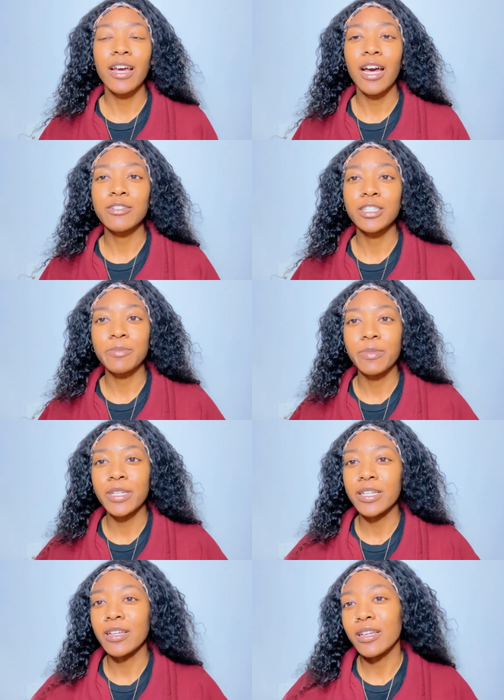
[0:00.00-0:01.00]
I'll just
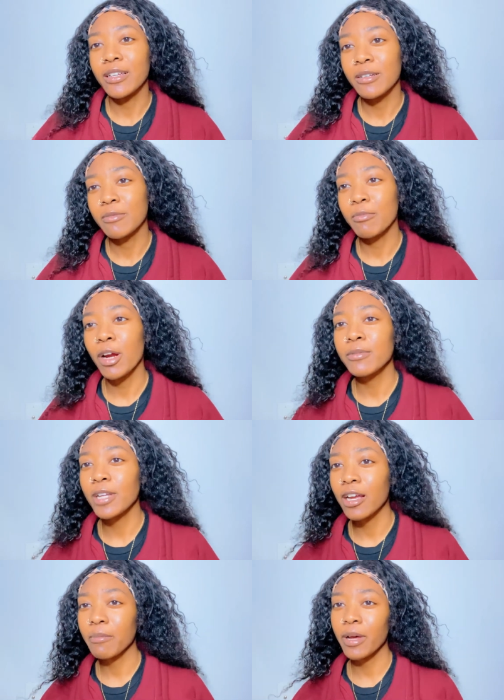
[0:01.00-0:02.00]
be probably
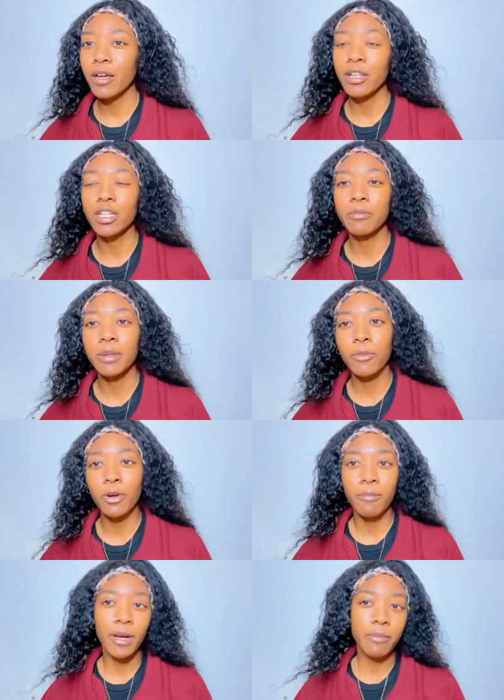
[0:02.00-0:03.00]
talking about a little bit
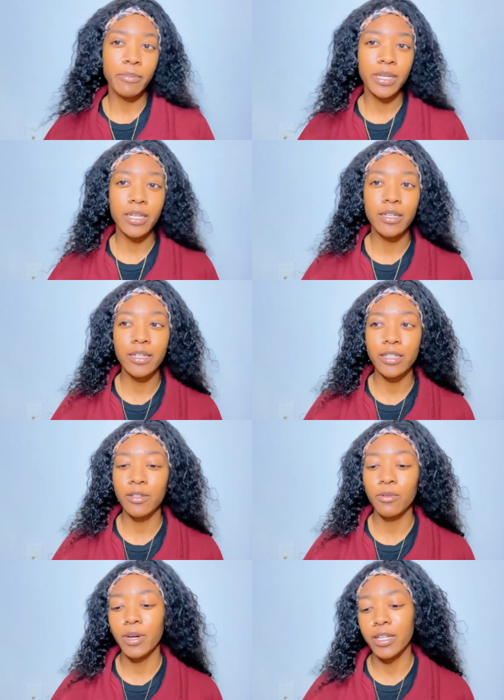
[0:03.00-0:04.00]
more about me and
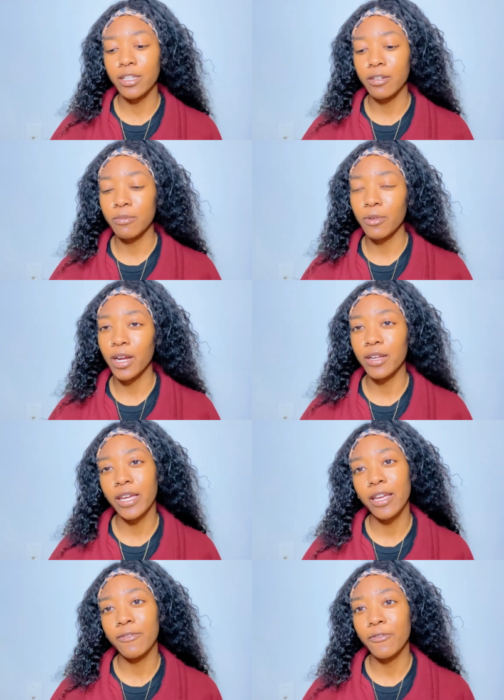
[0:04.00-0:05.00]
who I am, where I
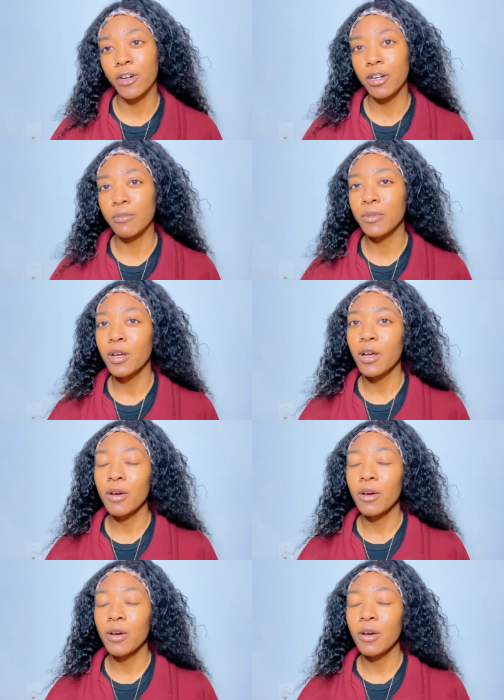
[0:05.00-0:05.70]
came from,